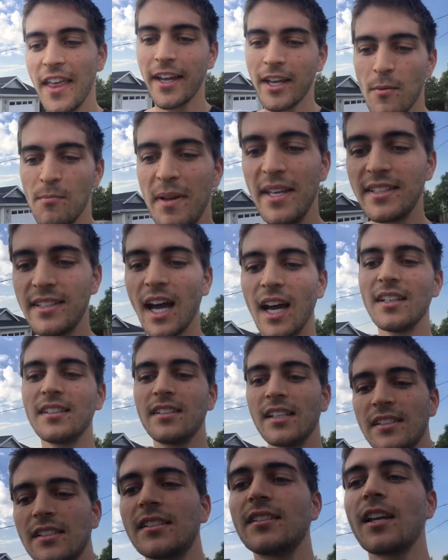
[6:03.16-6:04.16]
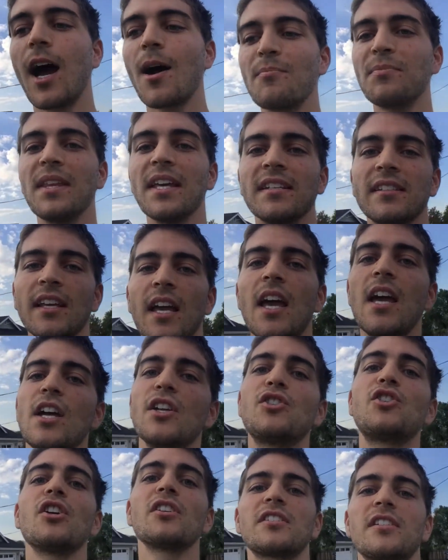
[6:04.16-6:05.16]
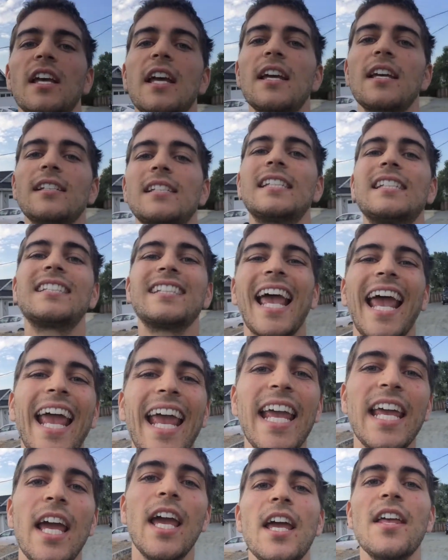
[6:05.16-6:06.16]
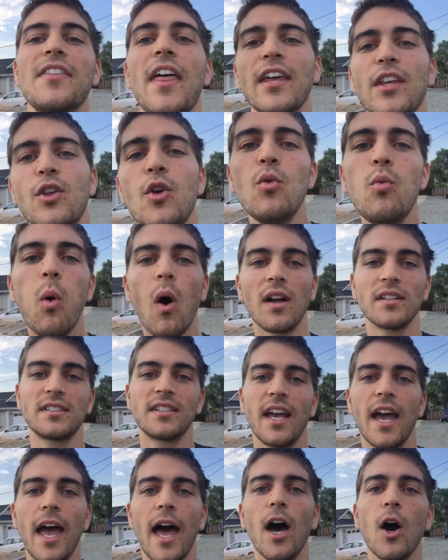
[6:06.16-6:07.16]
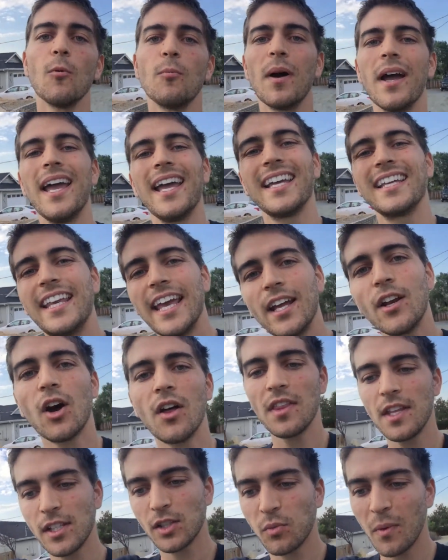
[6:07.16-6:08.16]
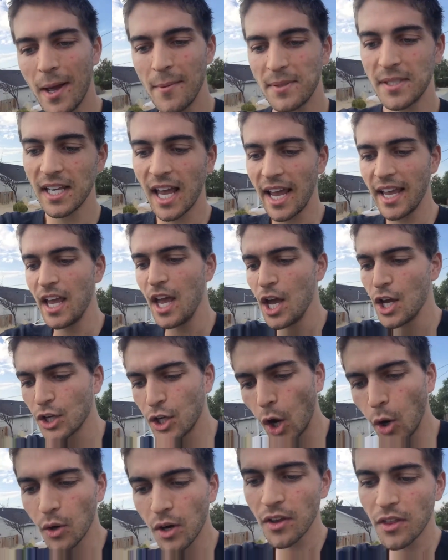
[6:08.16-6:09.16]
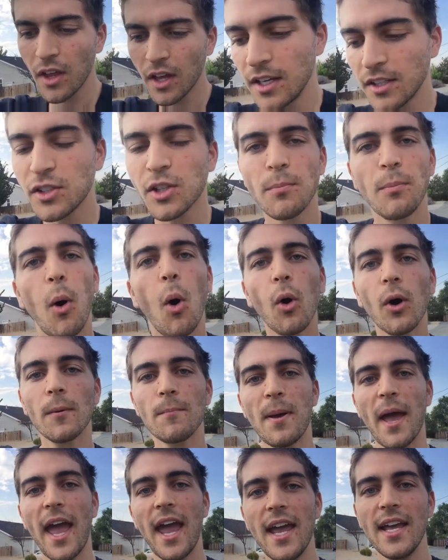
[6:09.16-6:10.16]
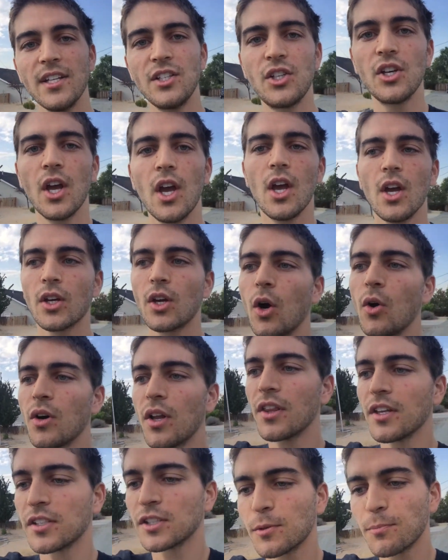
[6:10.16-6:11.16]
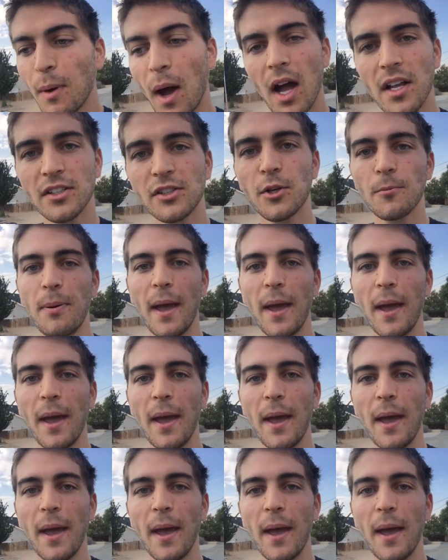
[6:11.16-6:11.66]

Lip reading: that can be done to stop this. Just say that you want to help. Get on this website, go to the support page, go to the sponsor